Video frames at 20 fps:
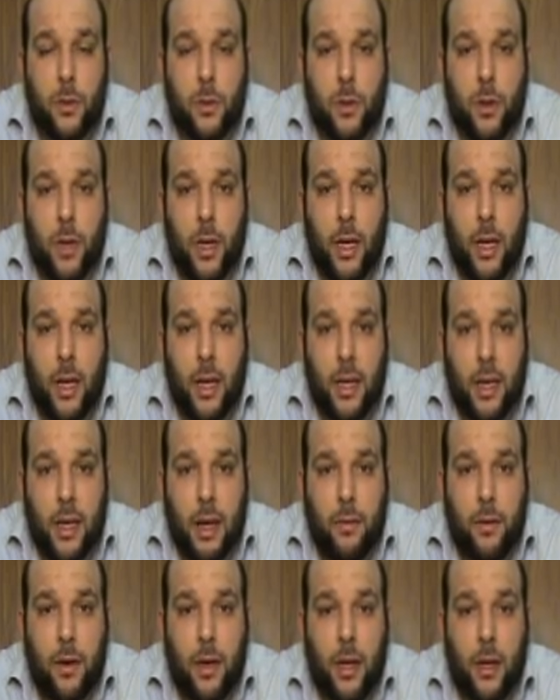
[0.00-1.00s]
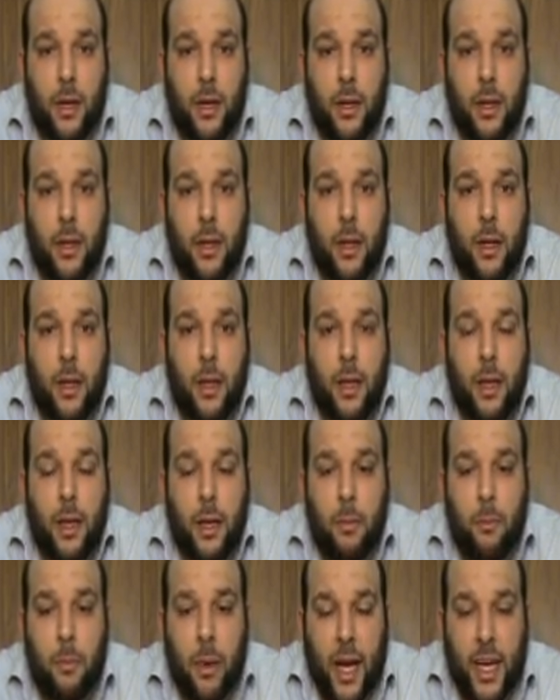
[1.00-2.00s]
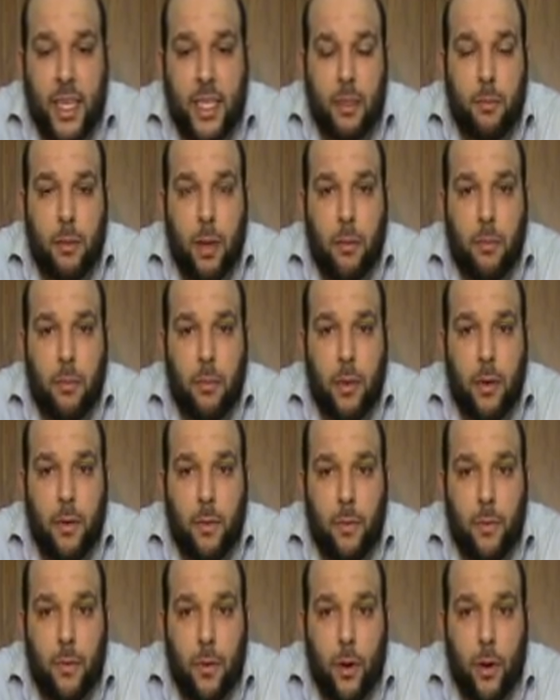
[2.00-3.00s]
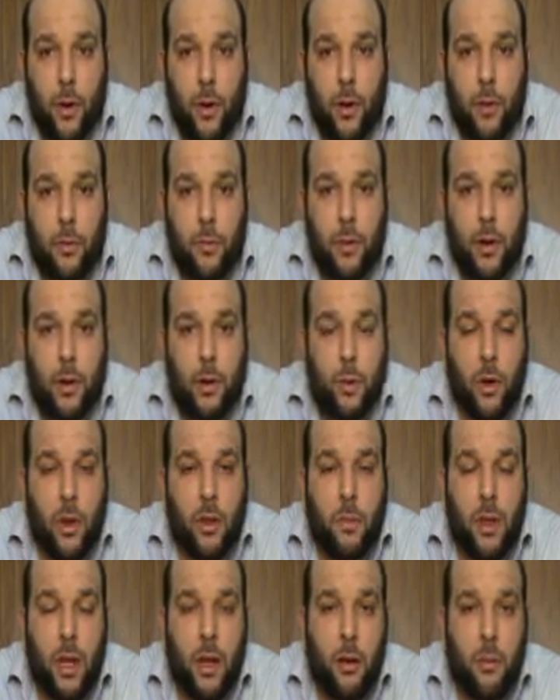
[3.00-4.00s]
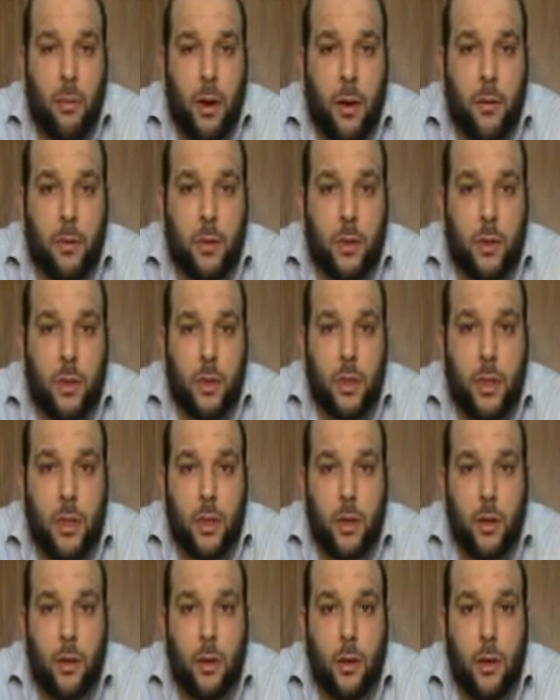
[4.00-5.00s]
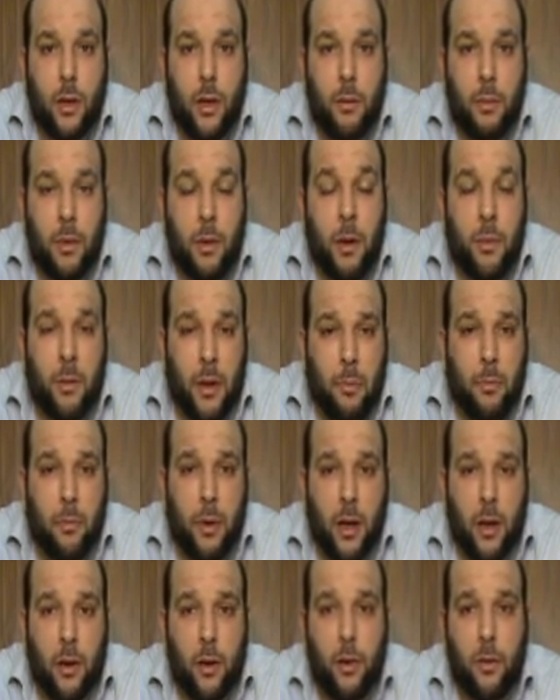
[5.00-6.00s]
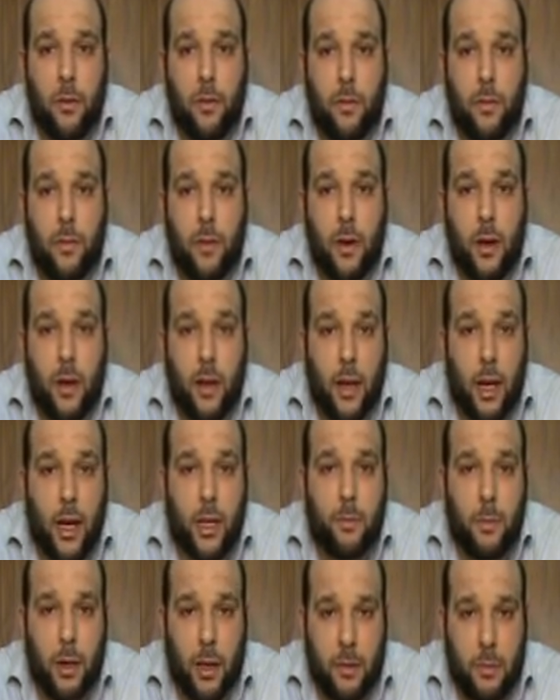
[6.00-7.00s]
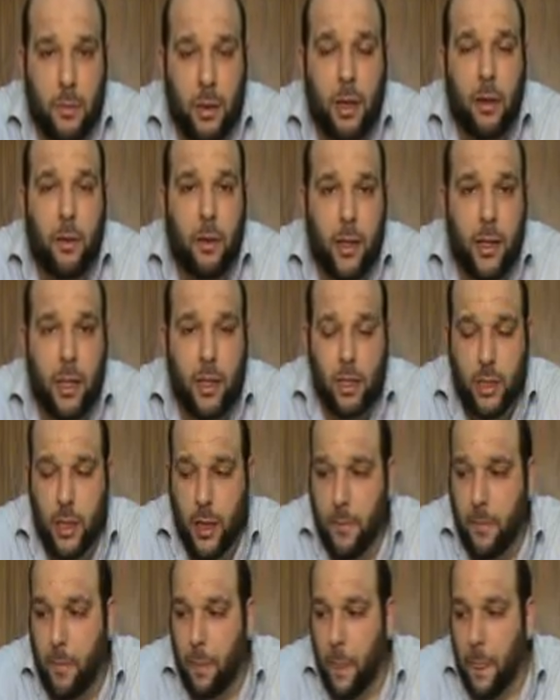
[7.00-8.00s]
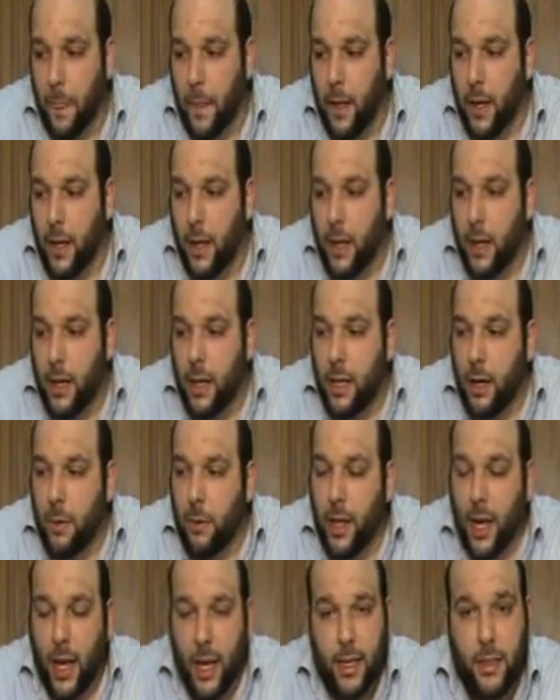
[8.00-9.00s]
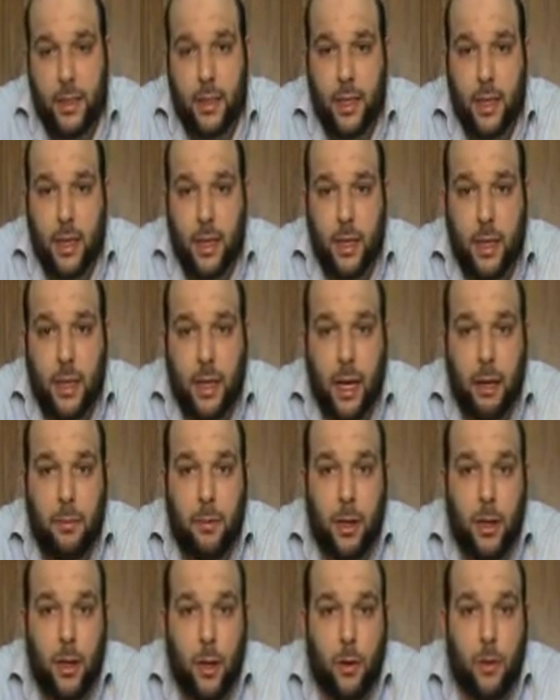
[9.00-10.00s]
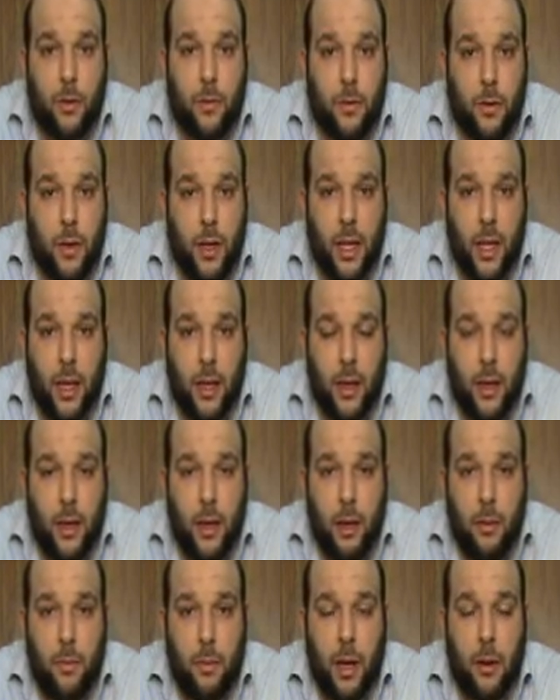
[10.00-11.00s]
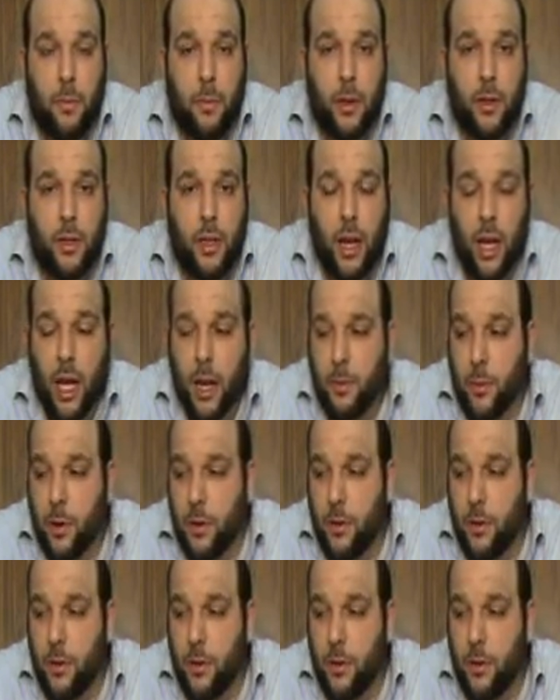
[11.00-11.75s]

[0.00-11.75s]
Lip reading: to cover maximum volume with minimum number of light bulbs, minimum energy. Now the answer can be known fully by pondering